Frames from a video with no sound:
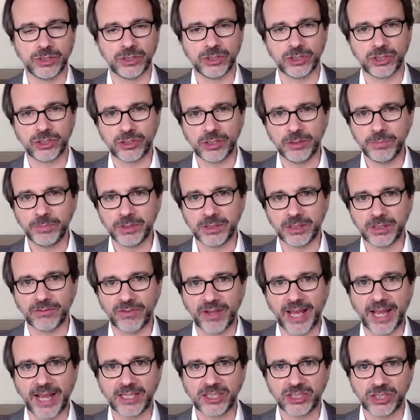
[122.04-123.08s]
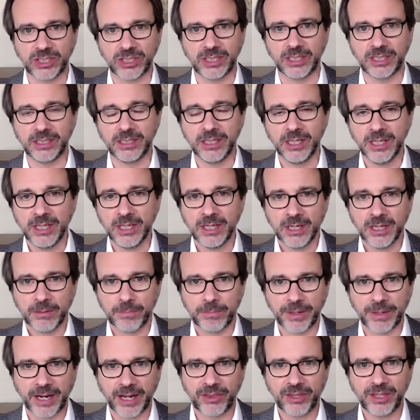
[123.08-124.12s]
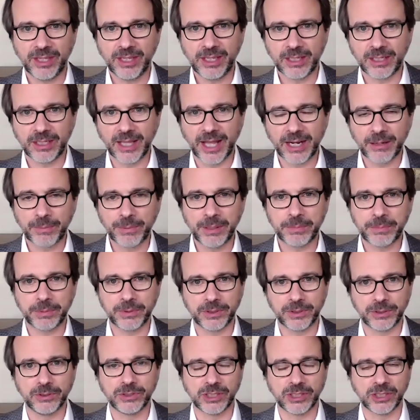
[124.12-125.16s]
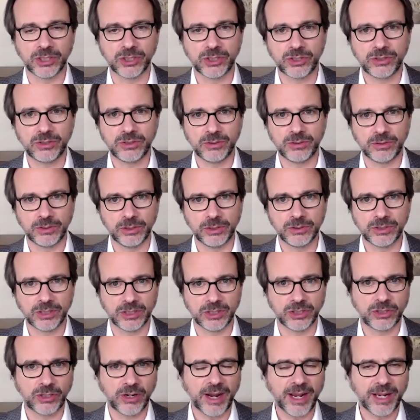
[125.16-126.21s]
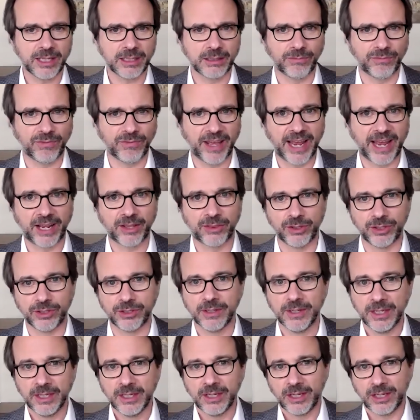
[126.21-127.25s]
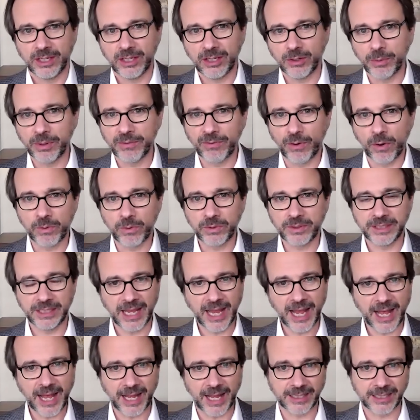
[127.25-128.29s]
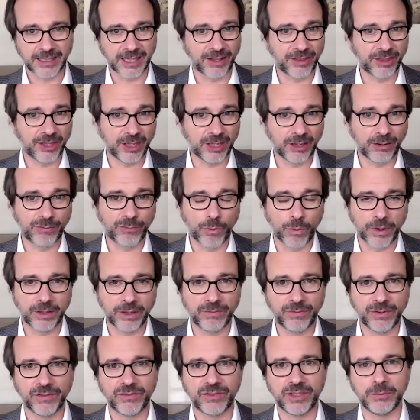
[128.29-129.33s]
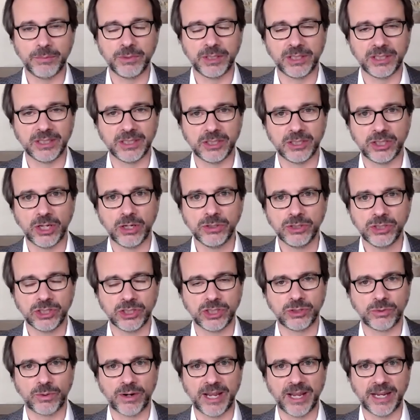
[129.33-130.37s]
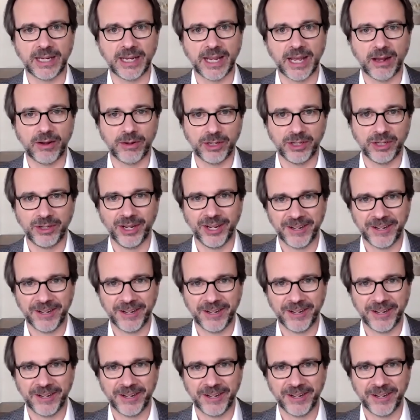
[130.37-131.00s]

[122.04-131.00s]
and distribute the vaccine, but I think a lot of people are losing losing track of the fact that you know, we've only got, I think, 40, 50 million doses right now, and